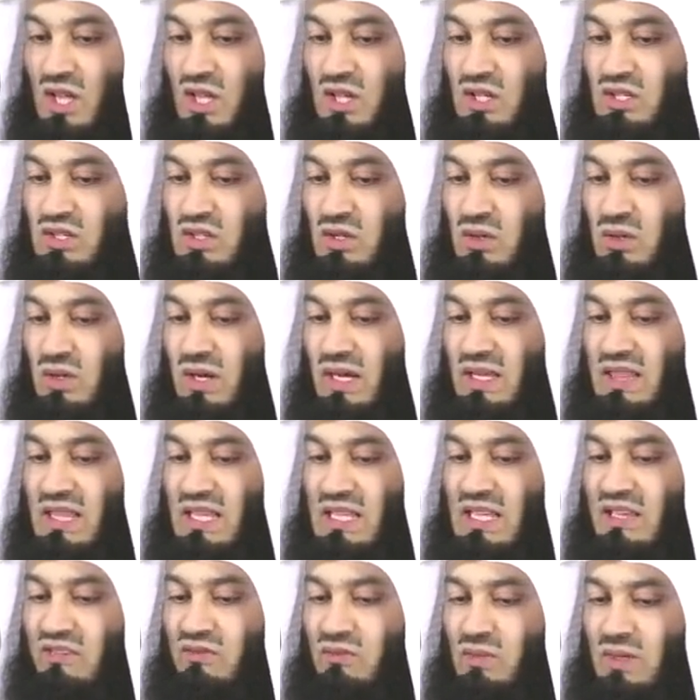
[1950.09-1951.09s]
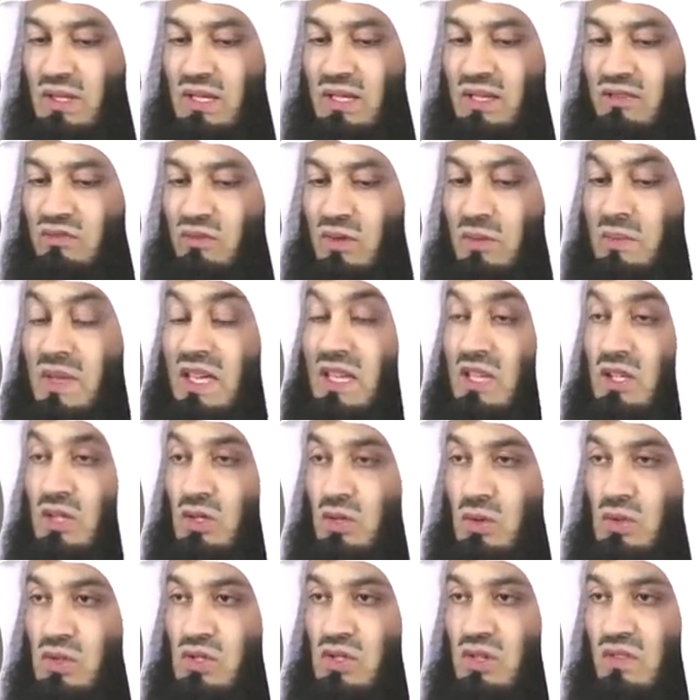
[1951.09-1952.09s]
So I think if we make
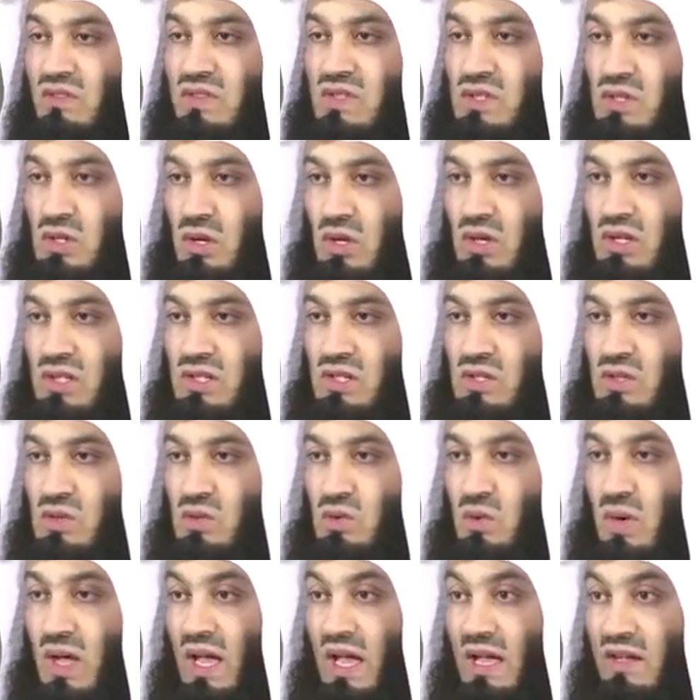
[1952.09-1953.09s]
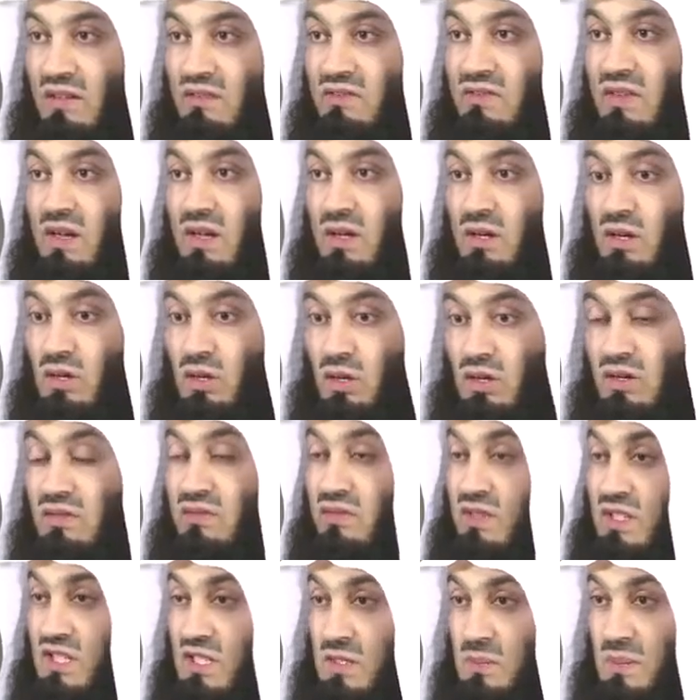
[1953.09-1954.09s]
use of scholars who have a lot of
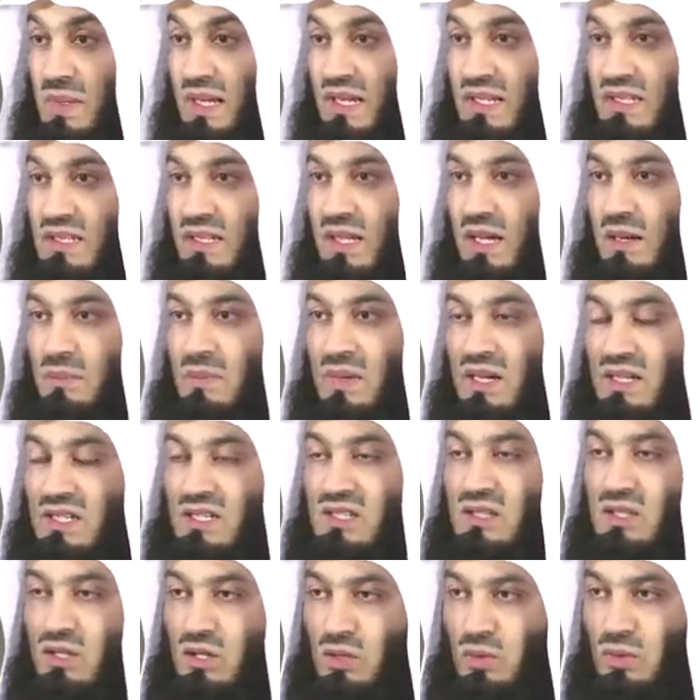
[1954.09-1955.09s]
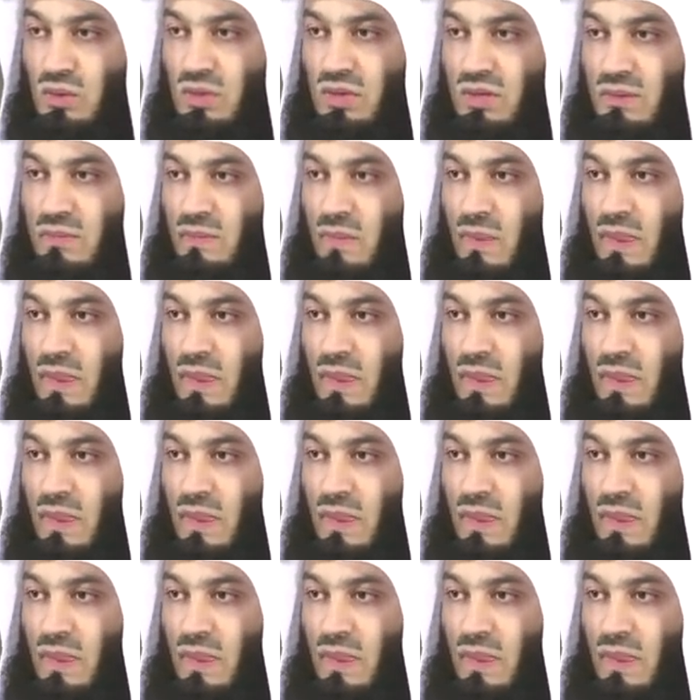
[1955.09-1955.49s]
respect amongst the youth,